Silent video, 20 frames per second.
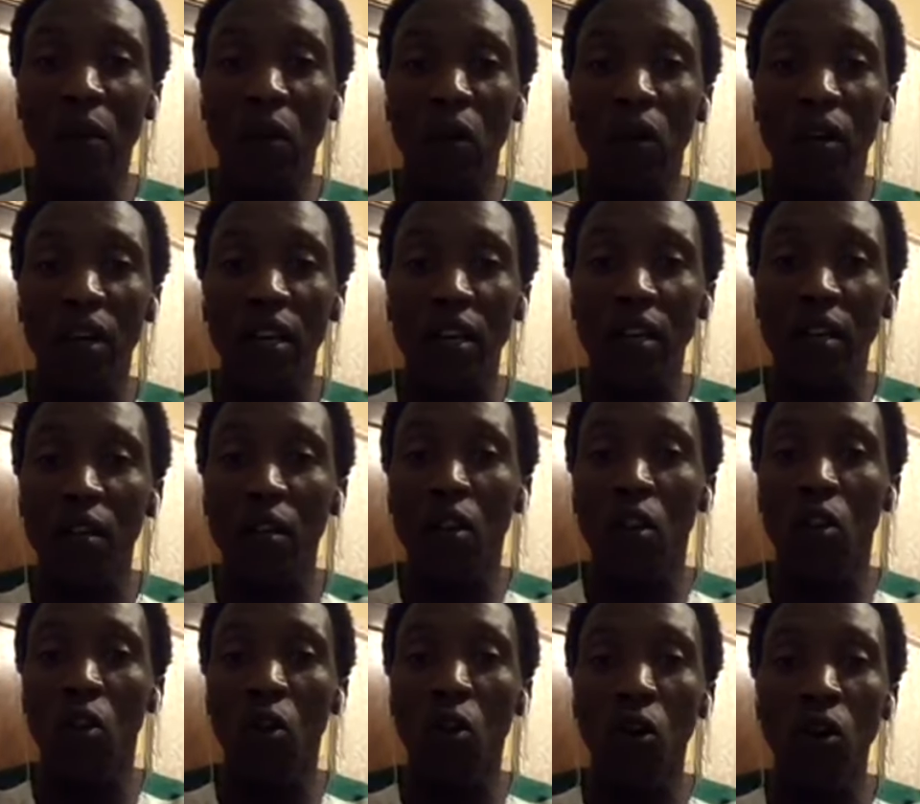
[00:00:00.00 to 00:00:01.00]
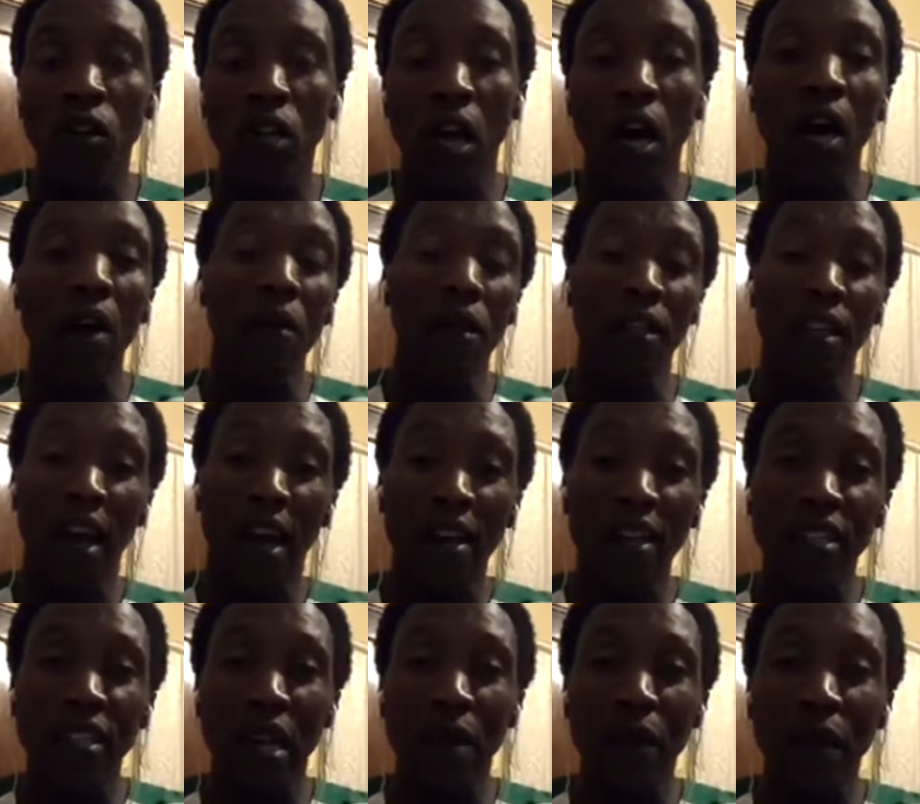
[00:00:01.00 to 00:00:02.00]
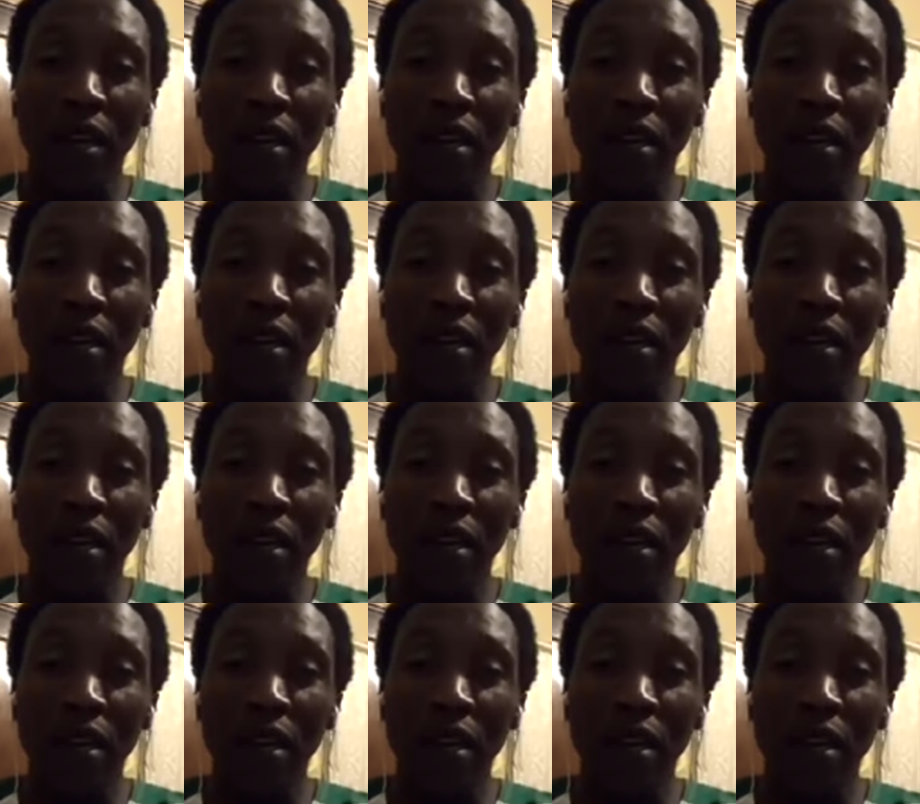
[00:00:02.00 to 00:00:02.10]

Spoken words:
already long in high jump.